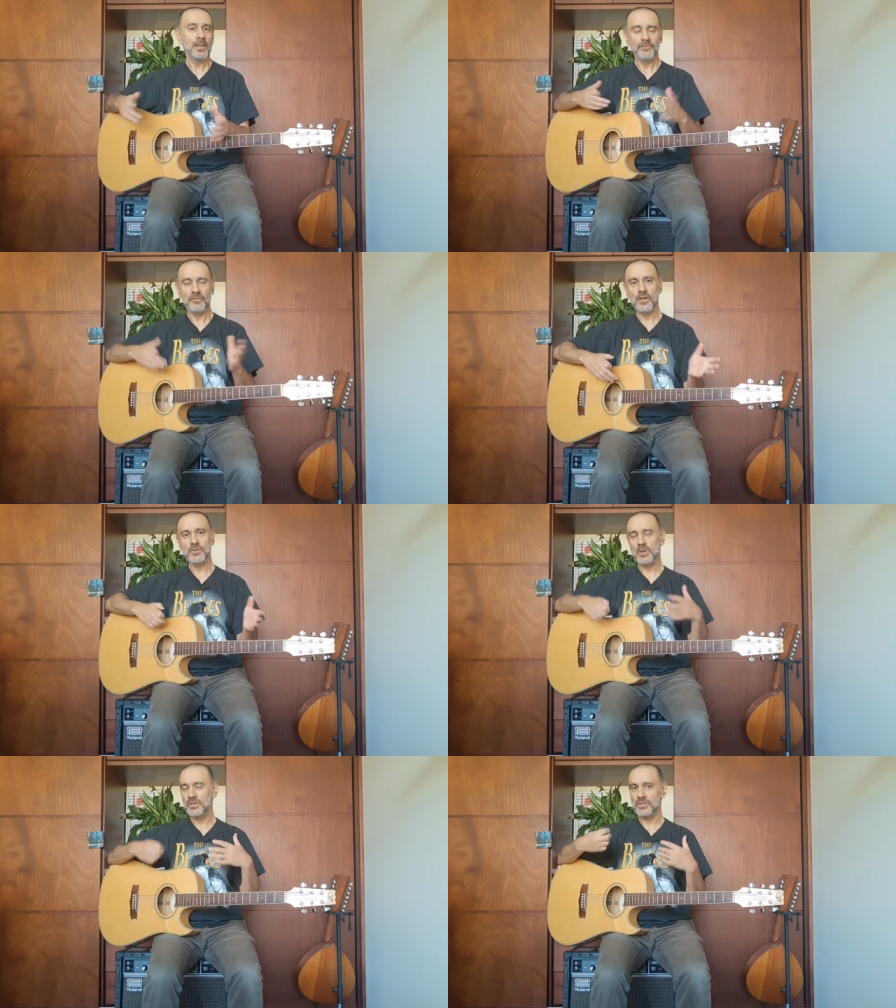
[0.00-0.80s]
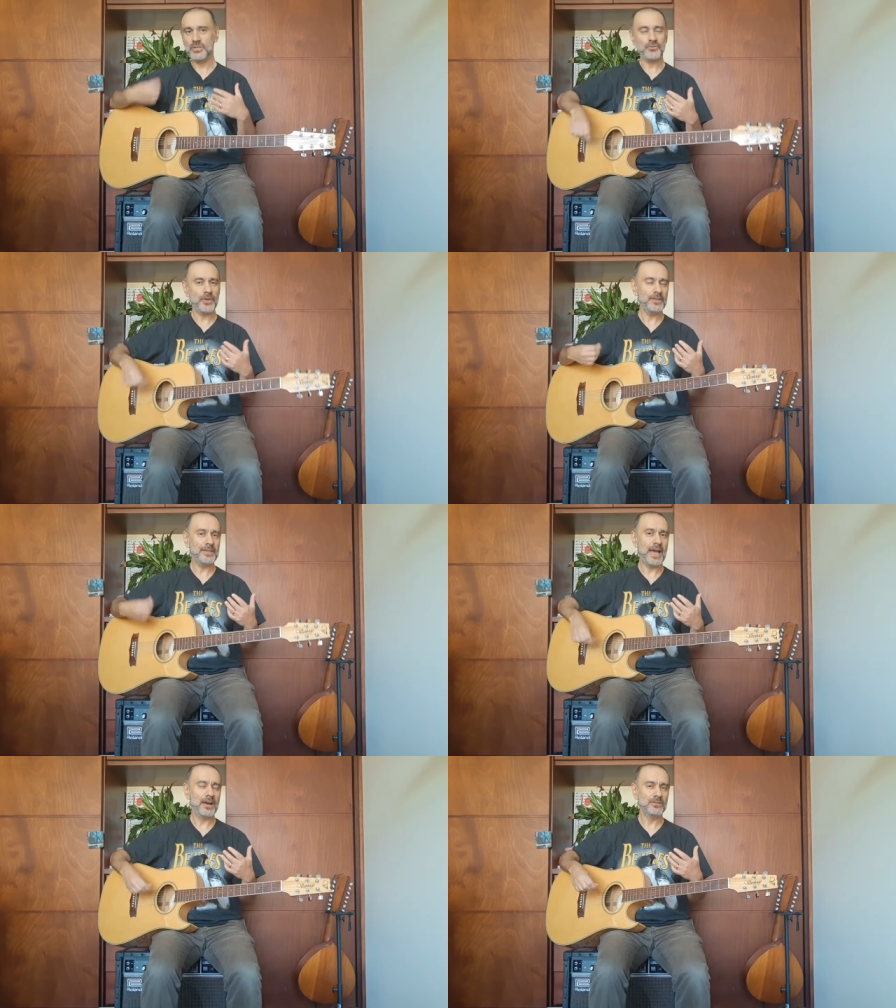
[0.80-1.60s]
The first one is just straight
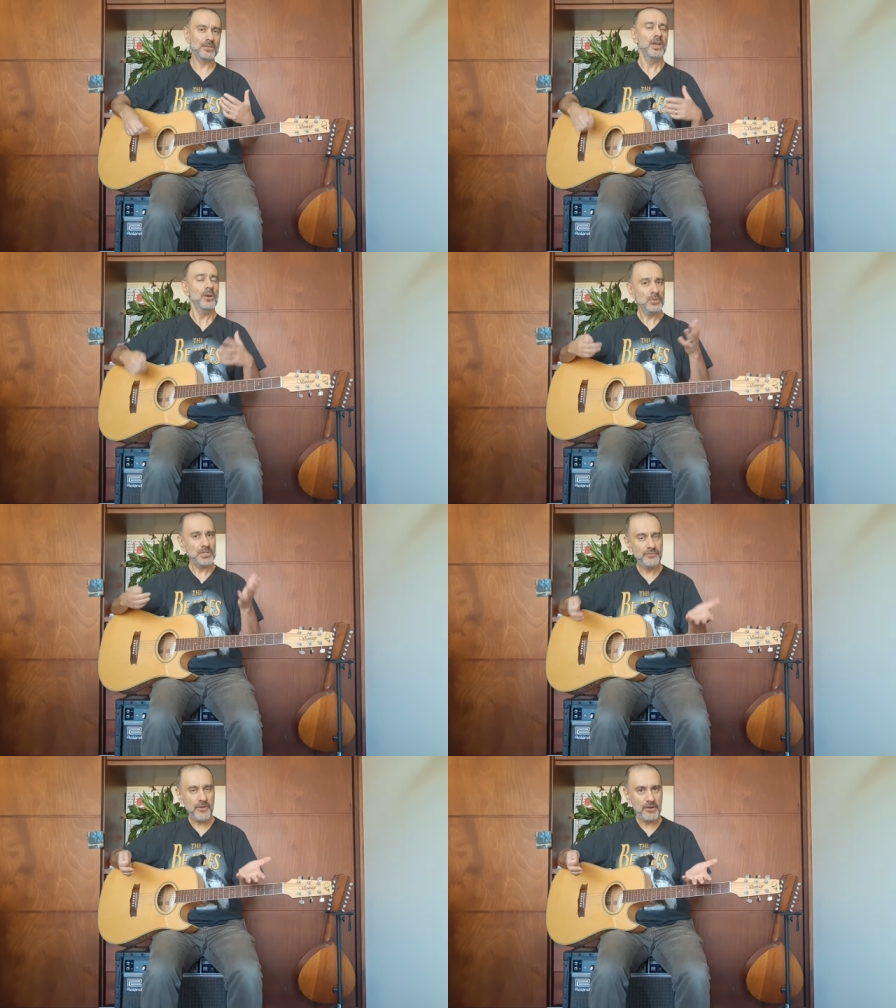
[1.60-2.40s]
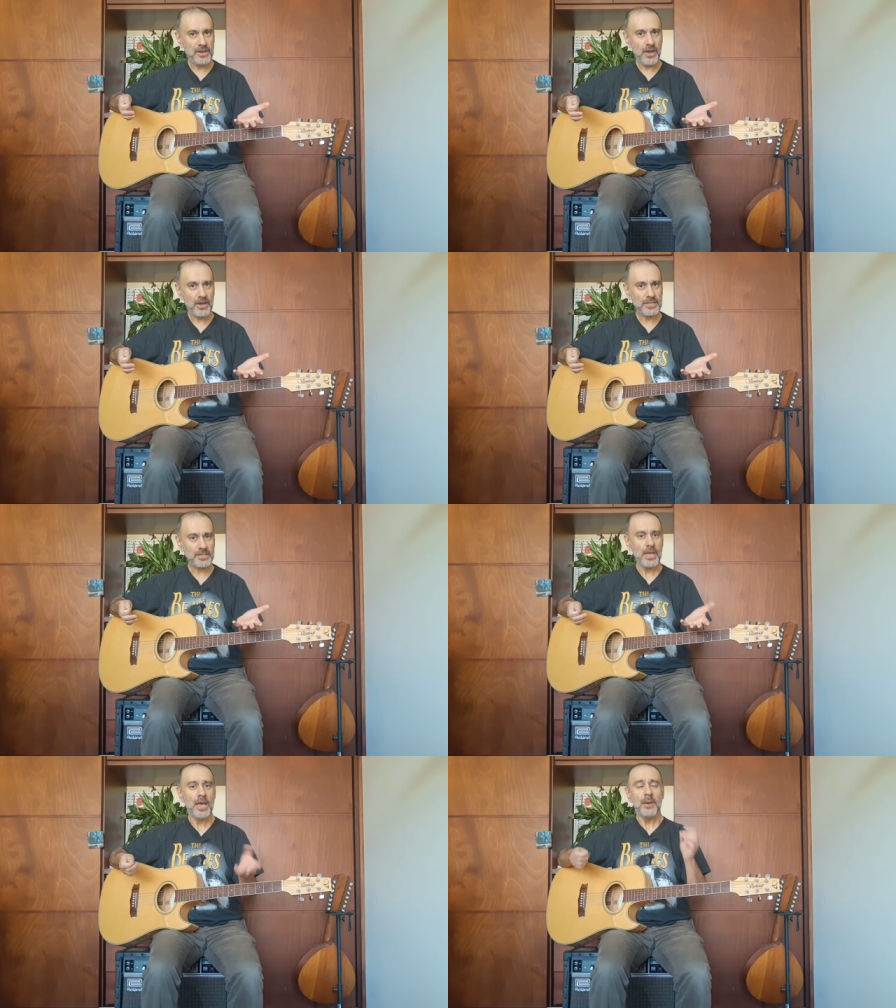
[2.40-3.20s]
downs, which is very
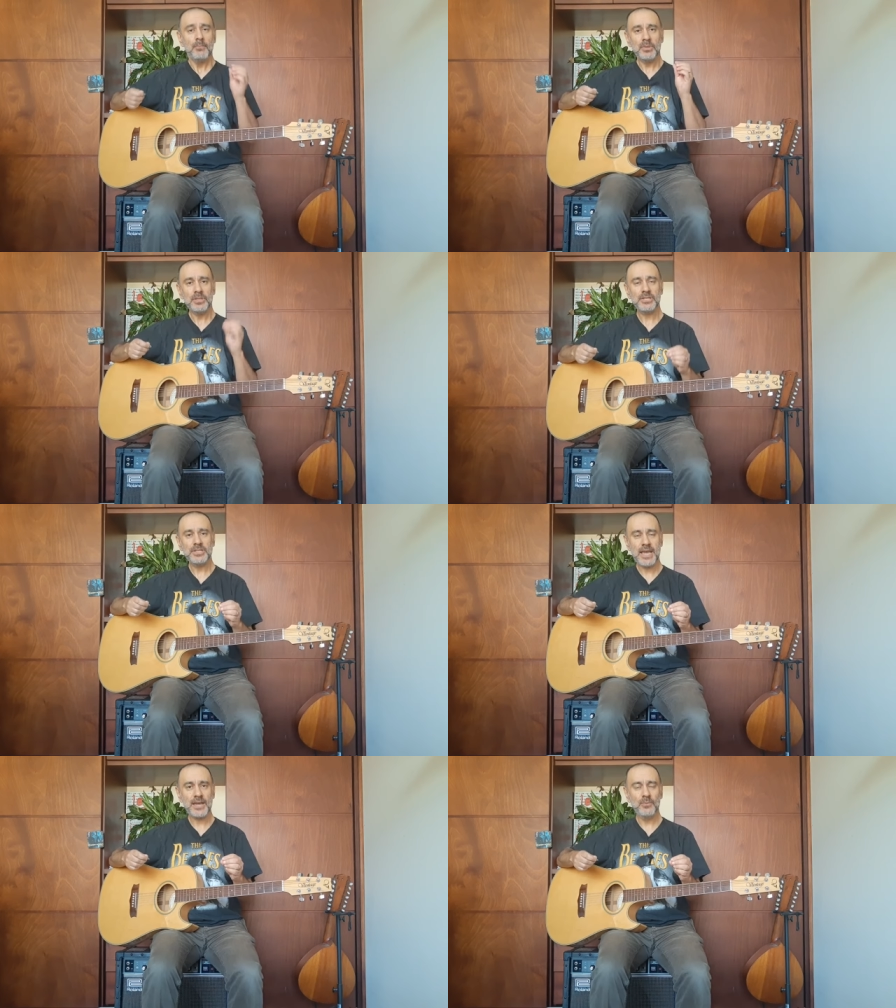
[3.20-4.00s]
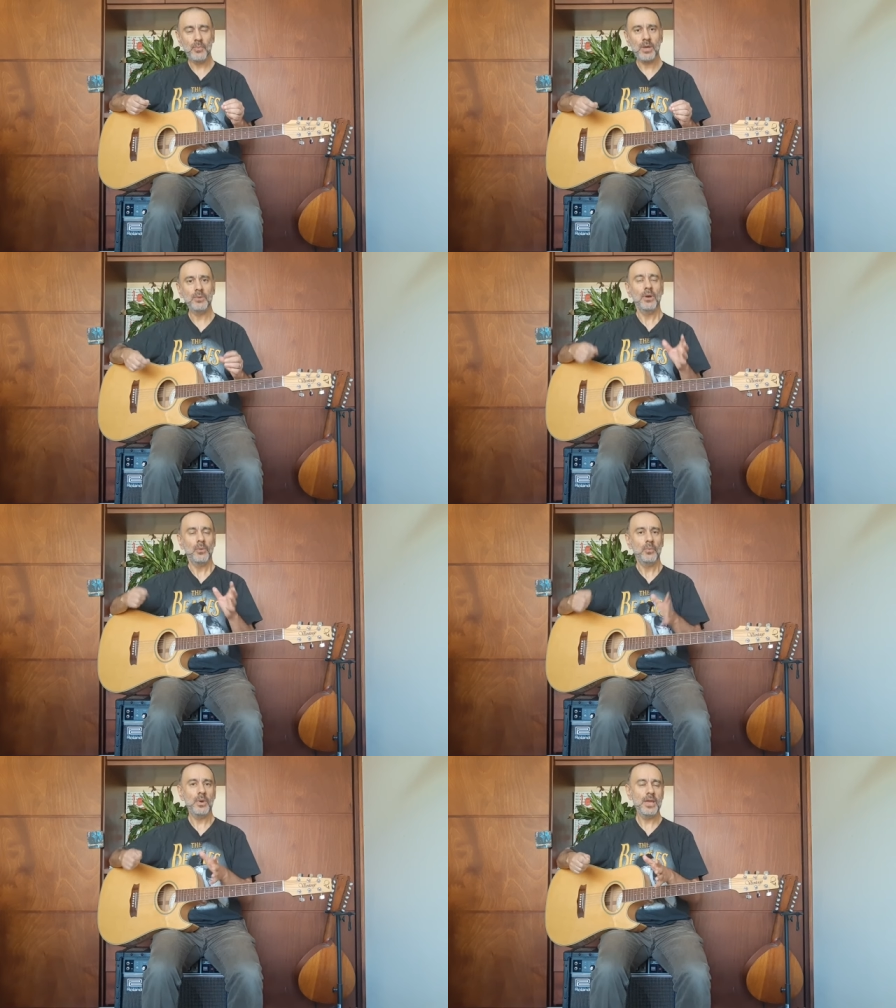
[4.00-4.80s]
nice, but the second one
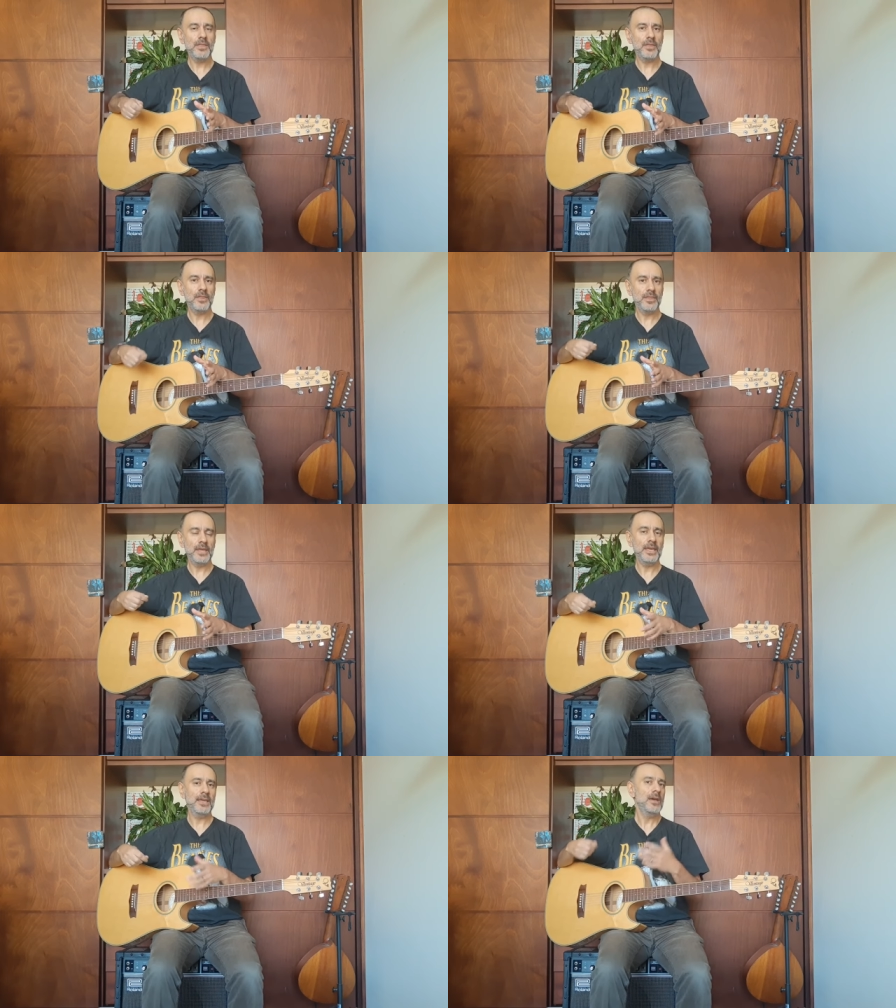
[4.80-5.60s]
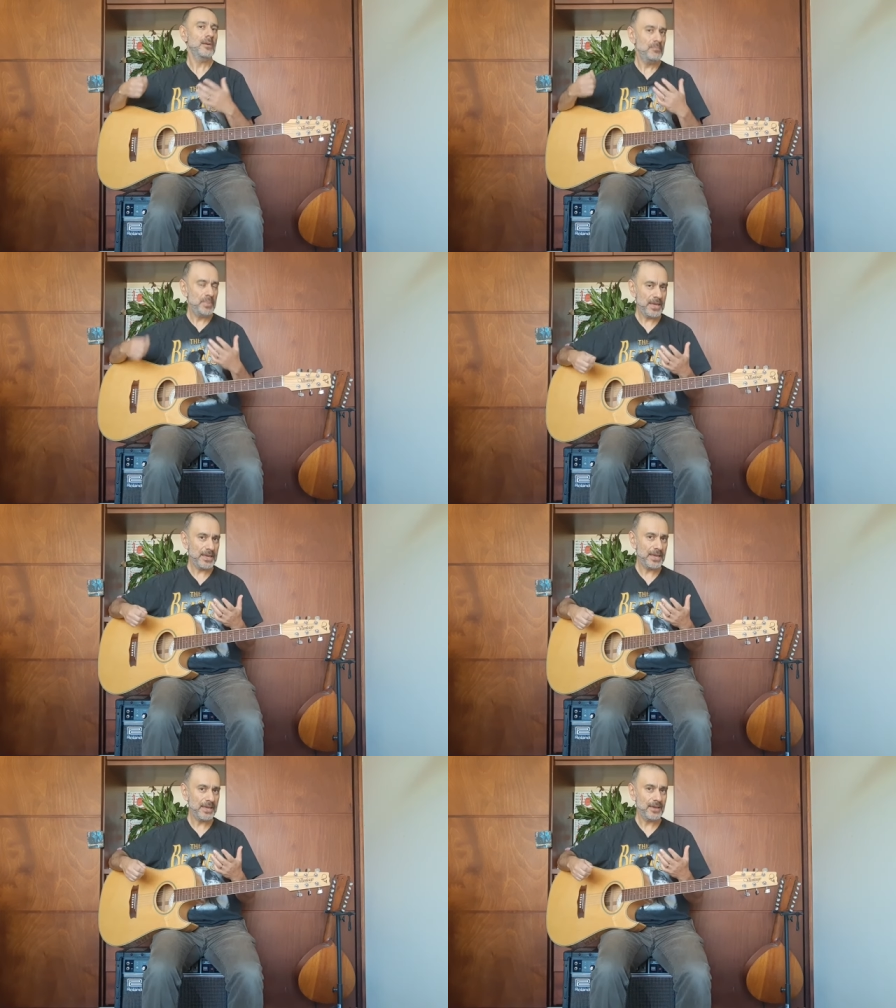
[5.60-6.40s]
with the
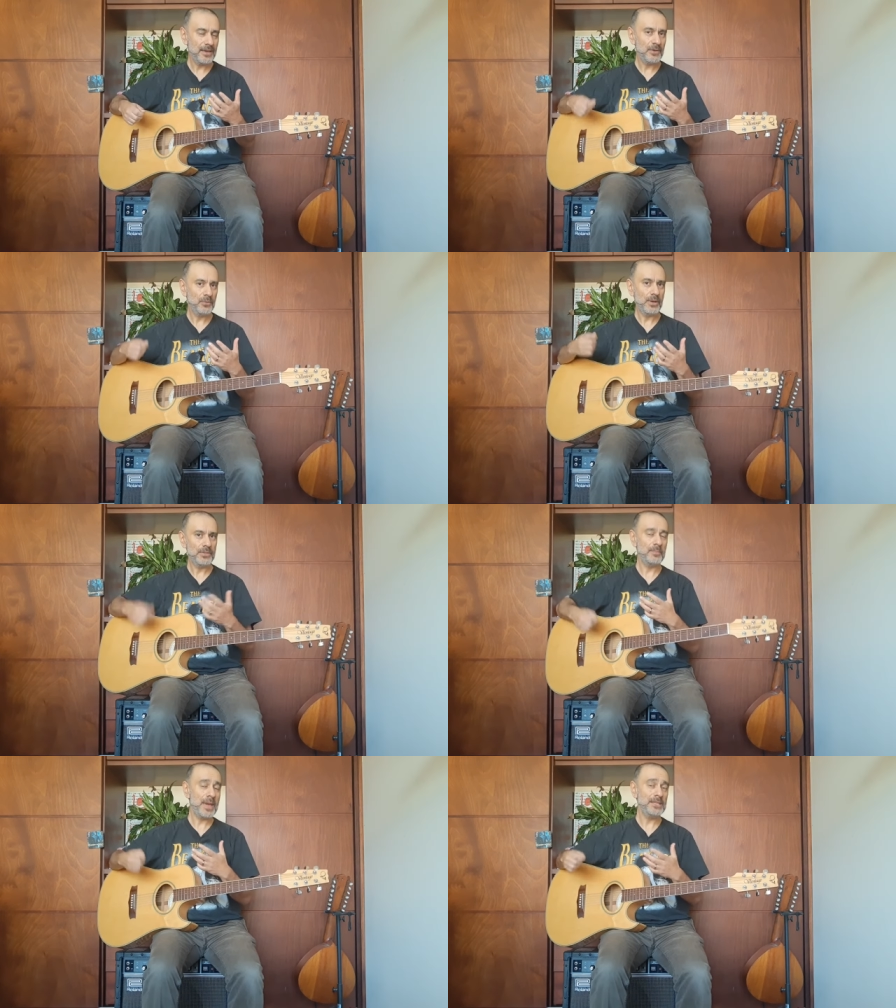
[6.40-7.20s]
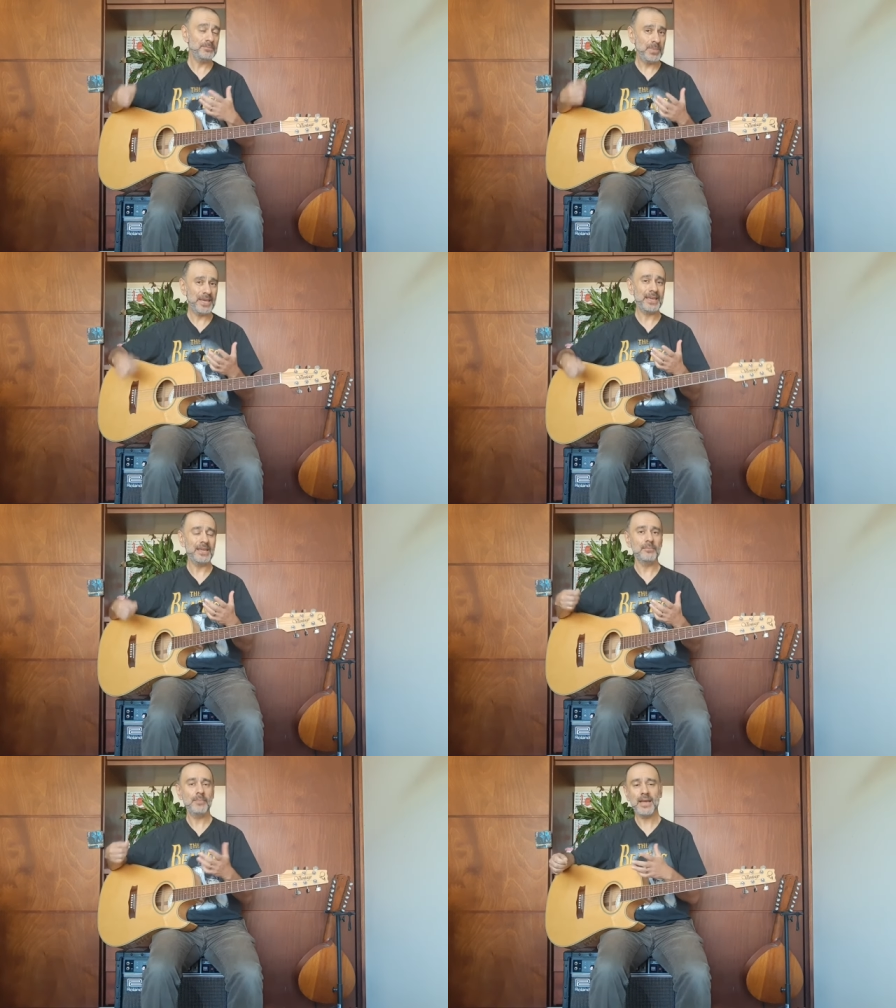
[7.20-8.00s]
picking, the bass
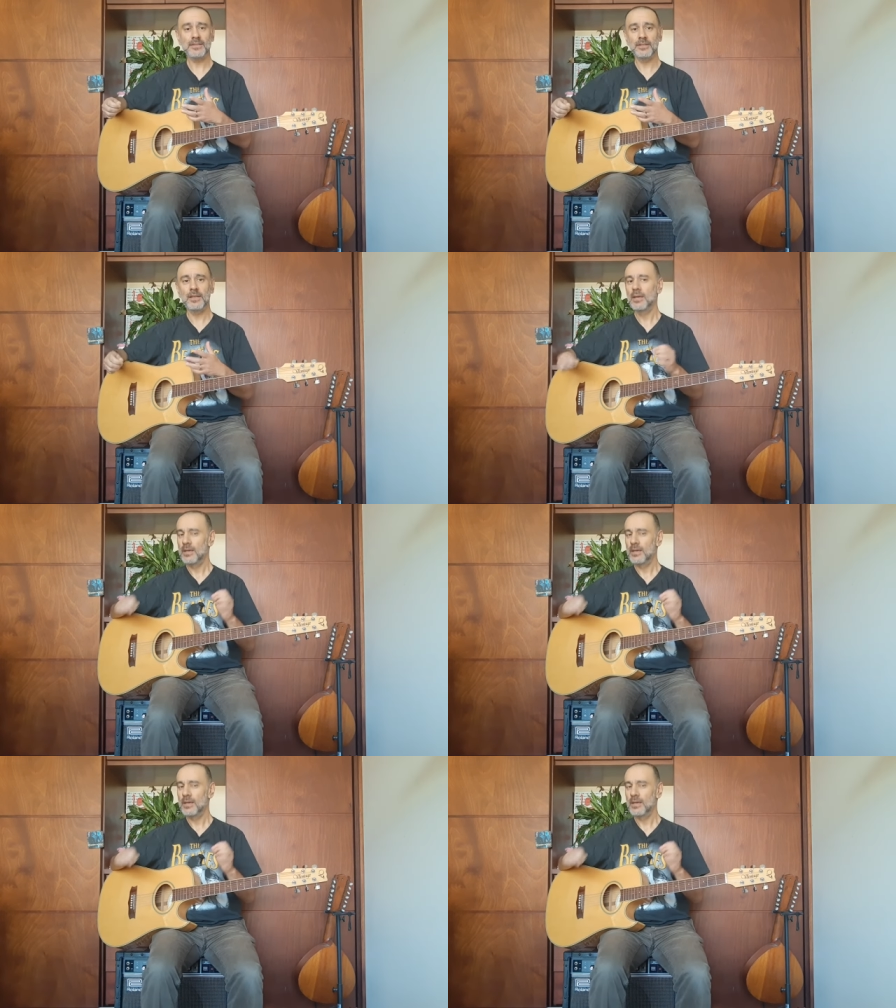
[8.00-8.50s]
picking pattern,